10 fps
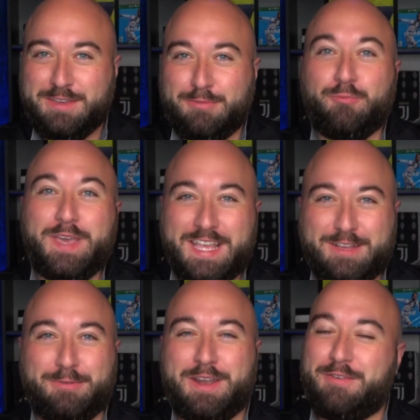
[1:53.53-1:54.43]
week
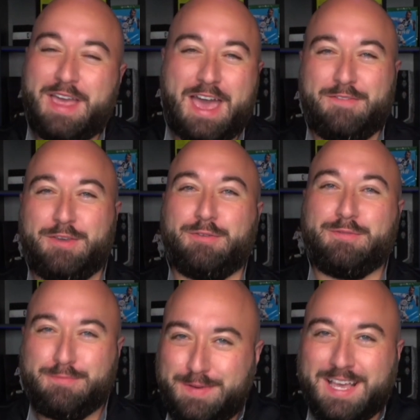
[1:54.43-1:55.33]
or whatever have you,
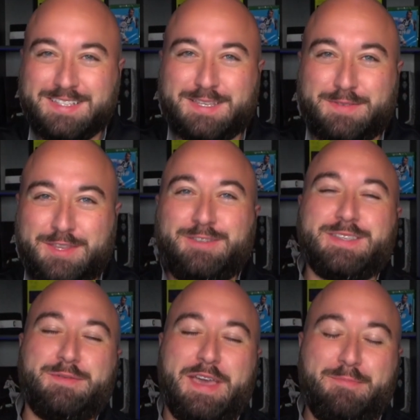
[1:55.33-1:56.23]
because some of the news
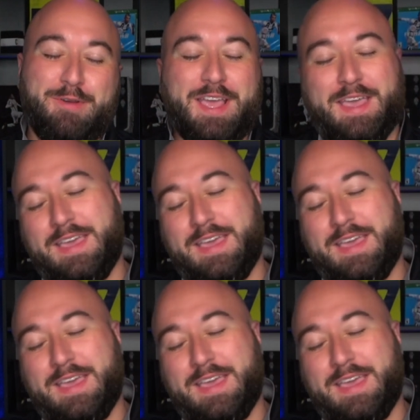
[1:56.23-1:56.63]
that we have breaking.